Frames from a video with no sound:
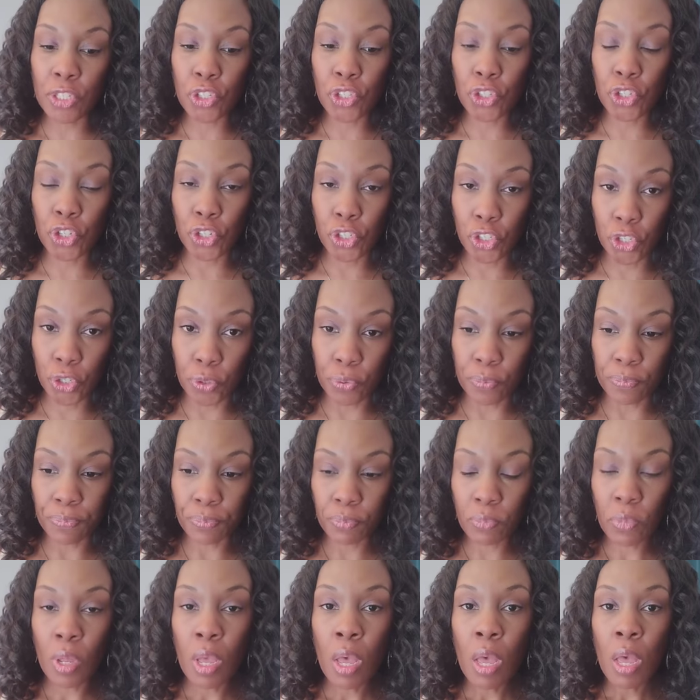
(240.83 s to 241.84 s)
to do.
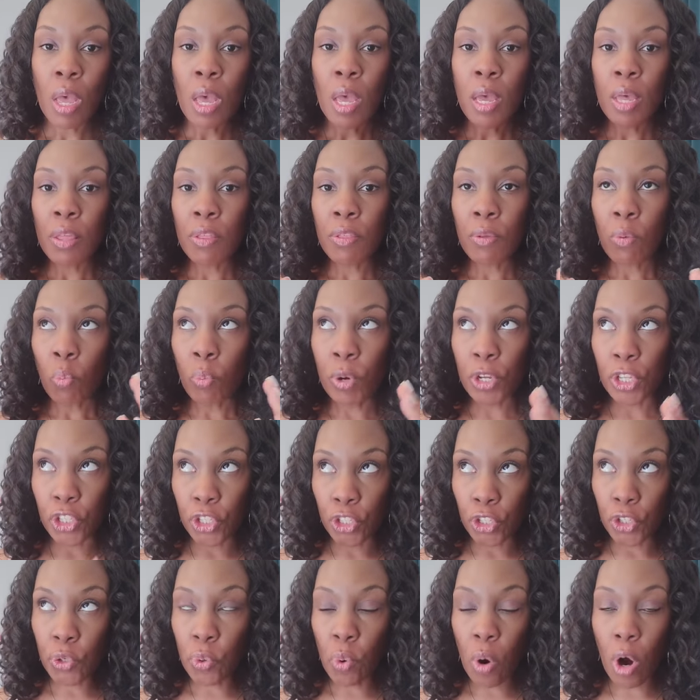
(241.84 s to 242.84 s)
When
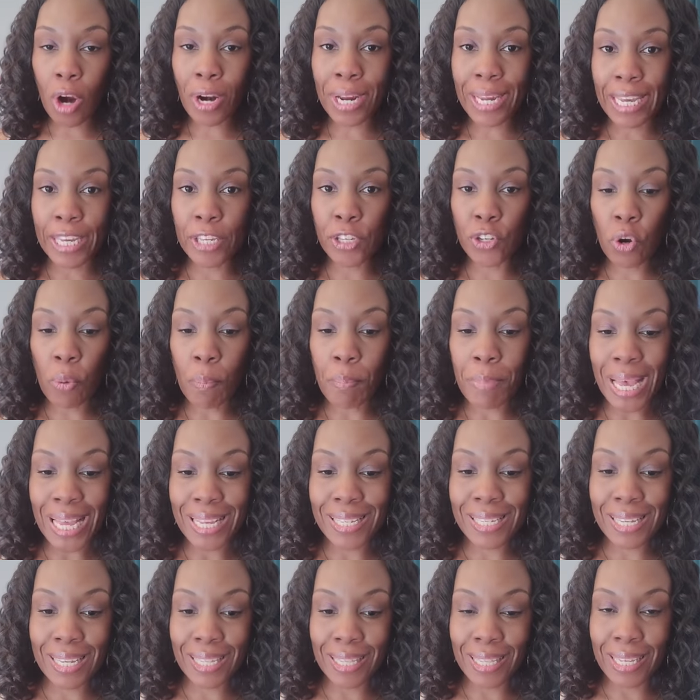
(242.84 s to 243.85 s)
you are in your
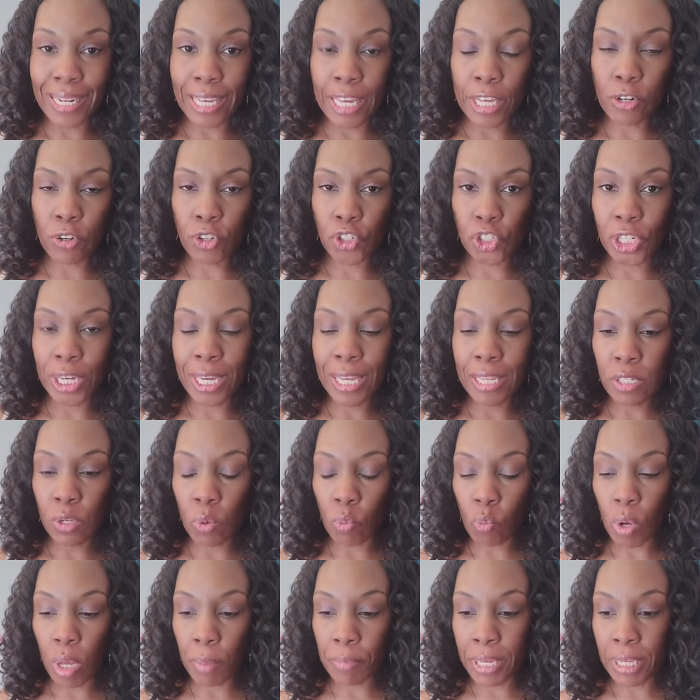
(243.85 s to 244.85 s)
masculine energy as a
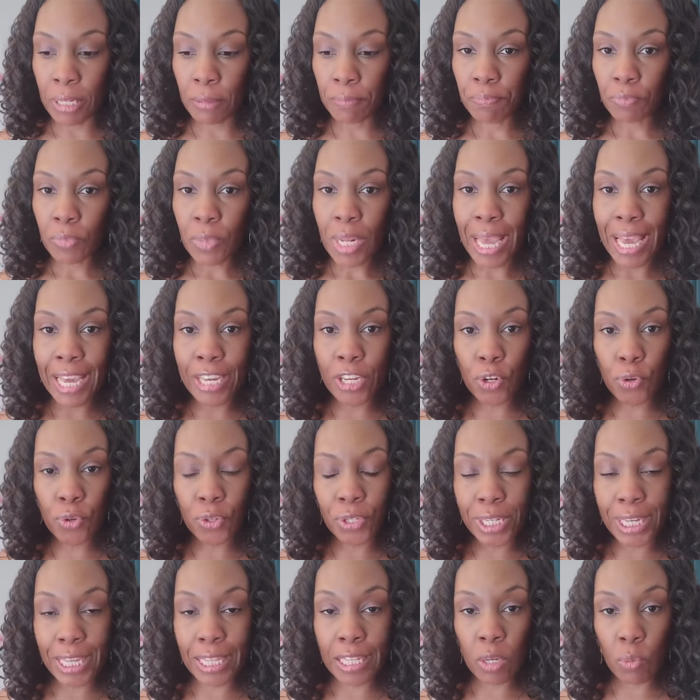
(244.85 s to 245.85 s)
woman and you're
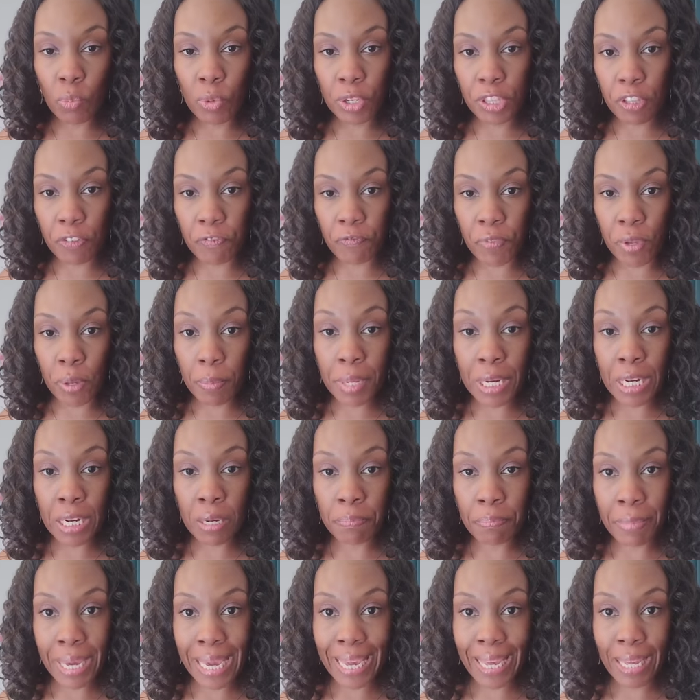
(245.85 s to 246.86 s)
dealing with a
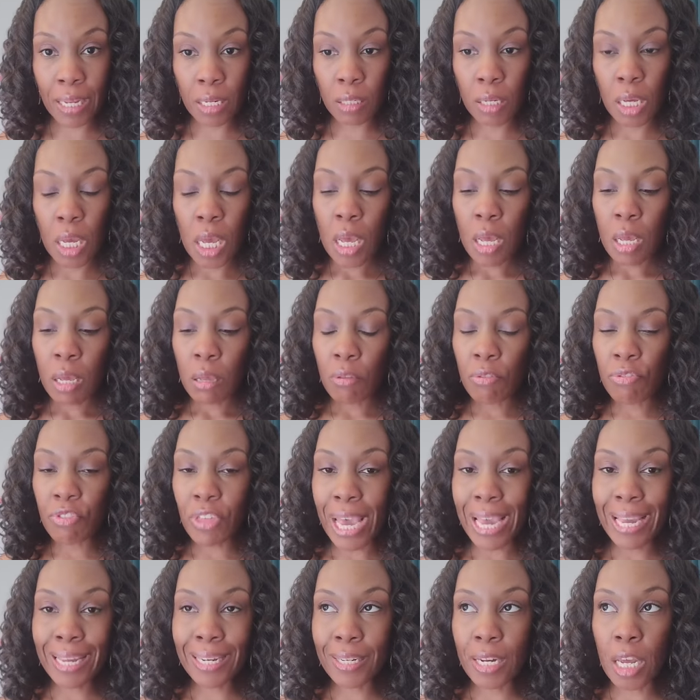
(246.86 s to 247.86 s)
feminine man,
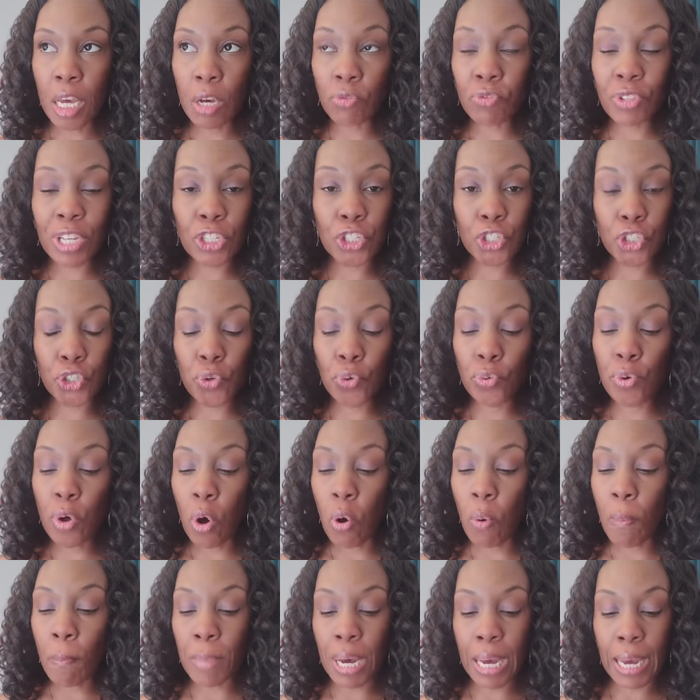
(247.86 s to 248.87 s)
they know that you
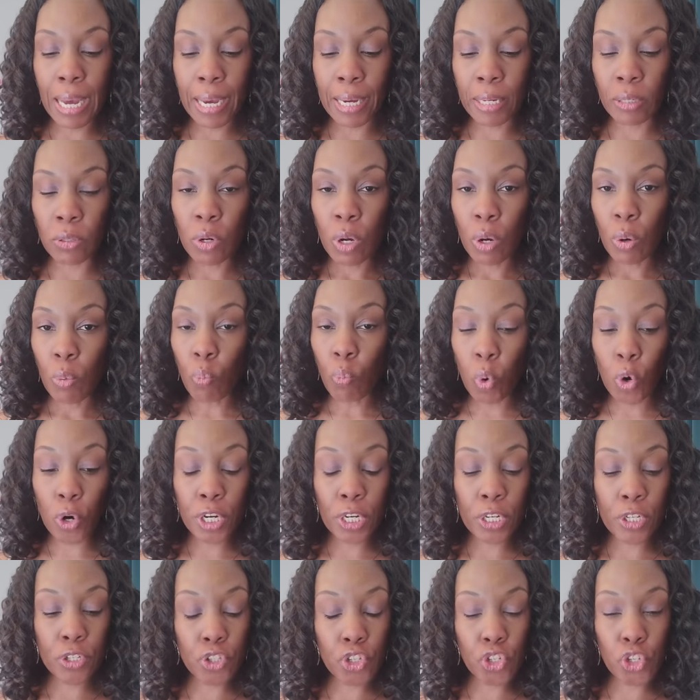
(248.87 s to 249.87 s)
don't mind
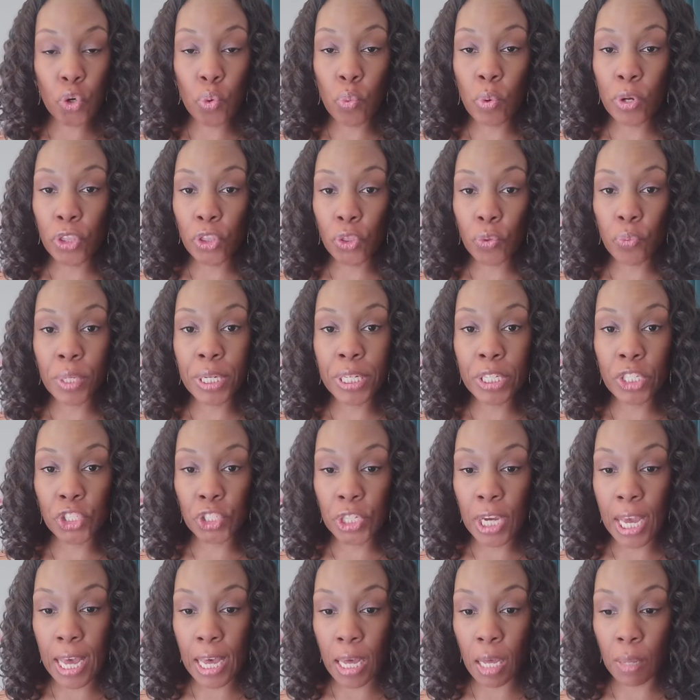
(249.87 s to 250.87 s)
working two and three
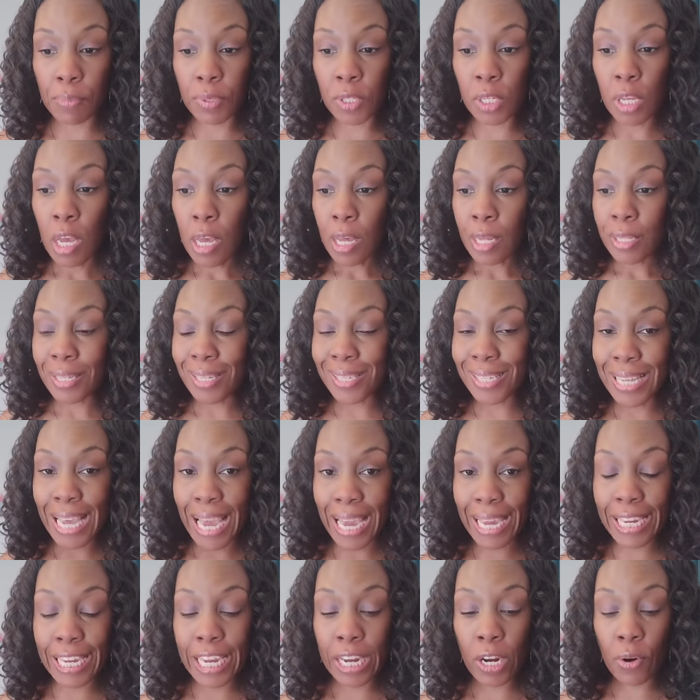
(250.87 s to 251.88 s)
jobs to
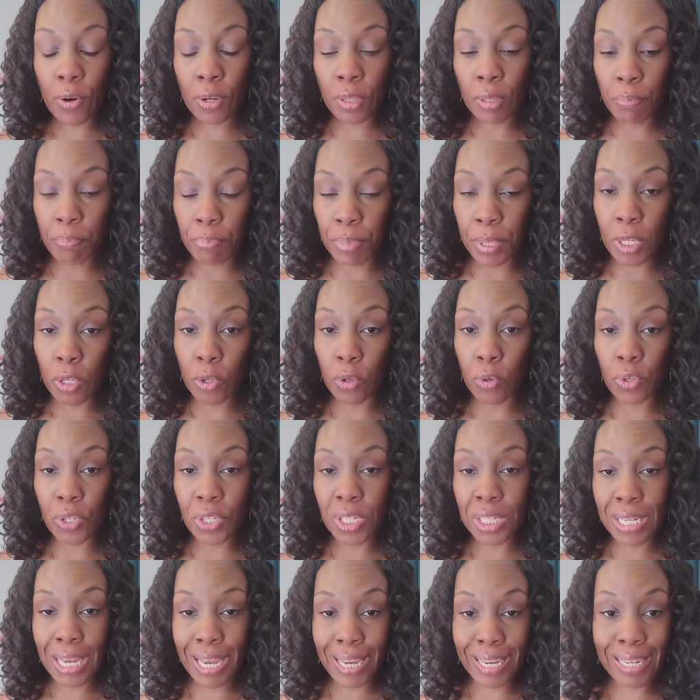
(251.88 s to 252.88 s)
take care of the bills,
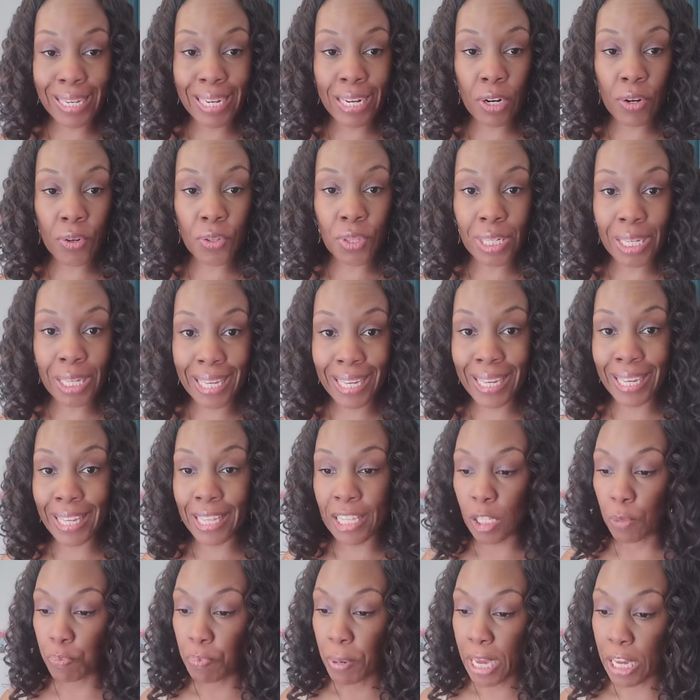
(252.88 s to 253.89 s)
take care of the
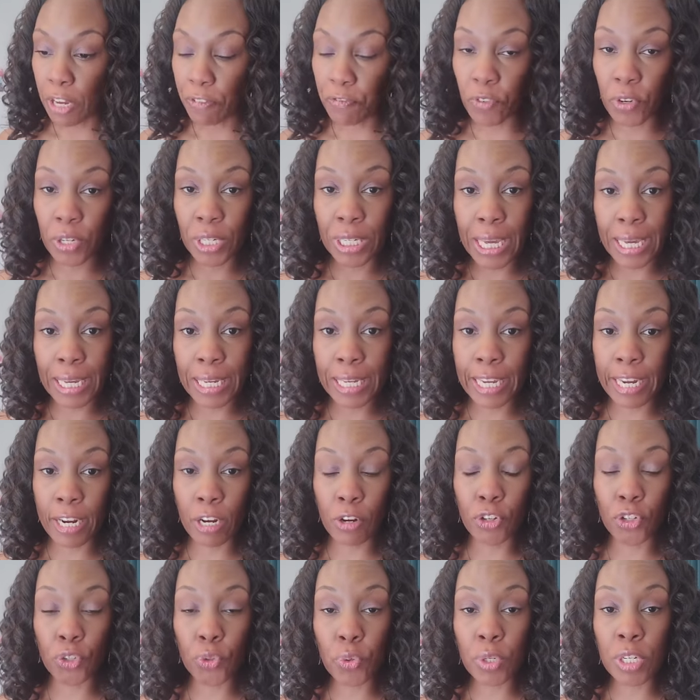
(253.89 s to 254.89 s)
kids, pay for
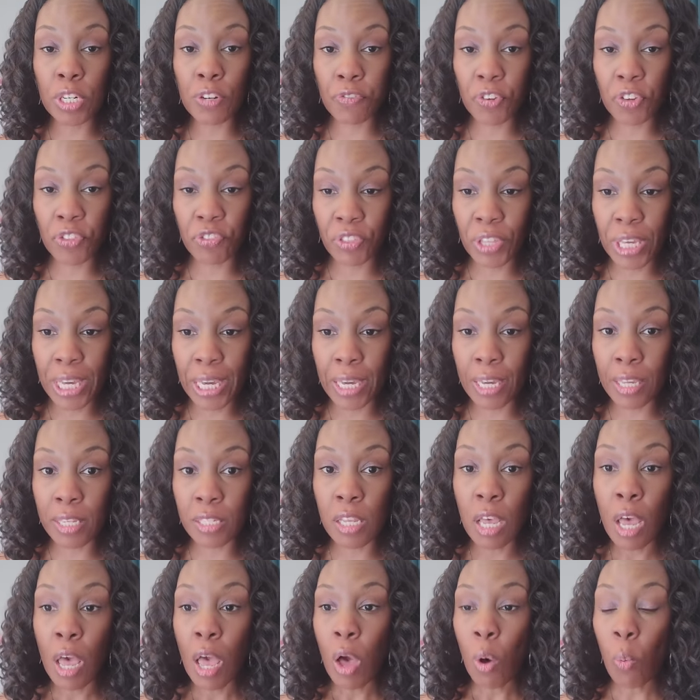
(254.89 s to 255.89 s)
daycare, do different
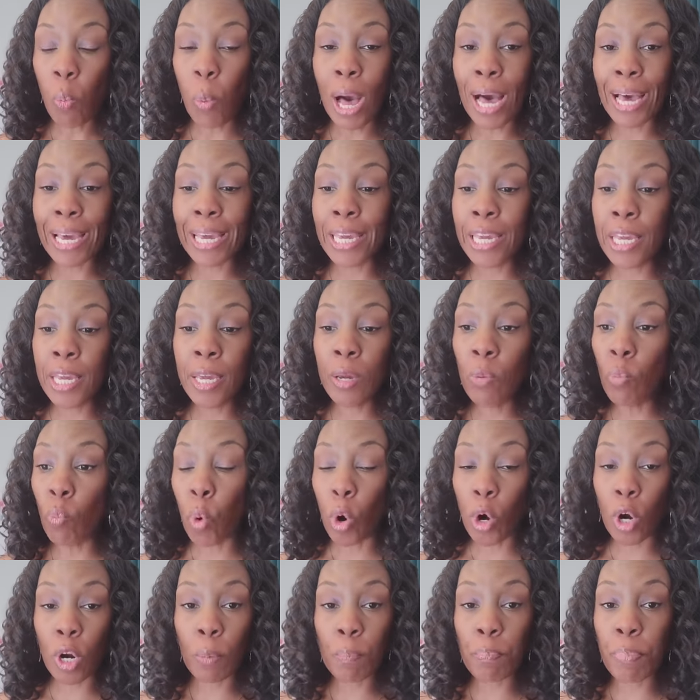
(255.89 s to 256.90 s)
things while he
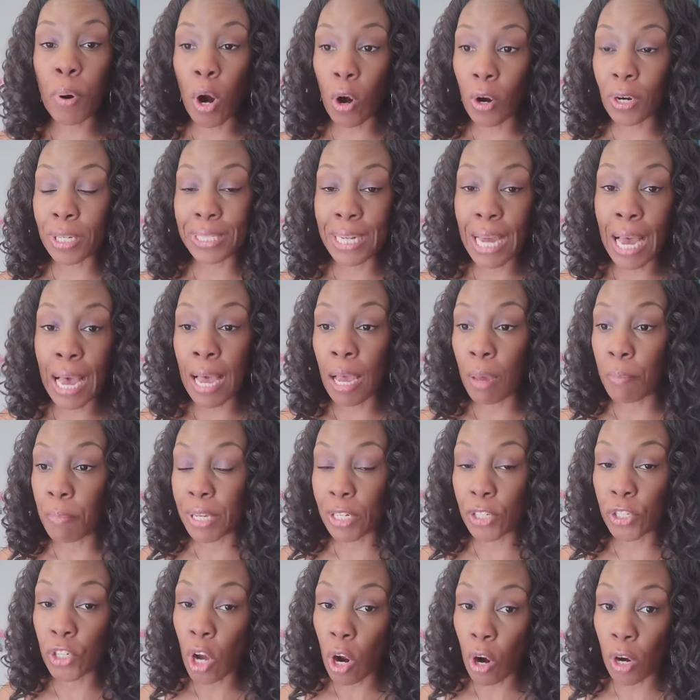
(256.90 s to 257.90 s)
worked part-time
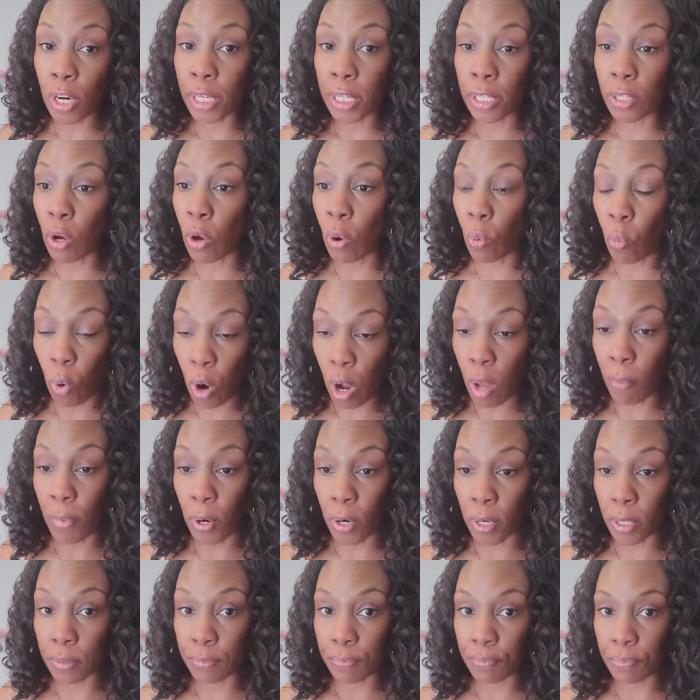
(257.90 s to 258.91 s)
at Target or
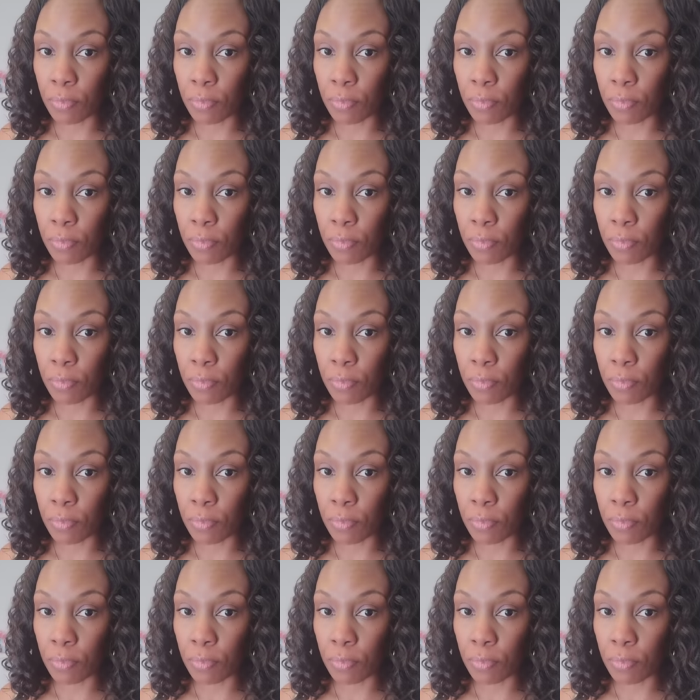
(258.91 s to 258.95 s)
Walmart.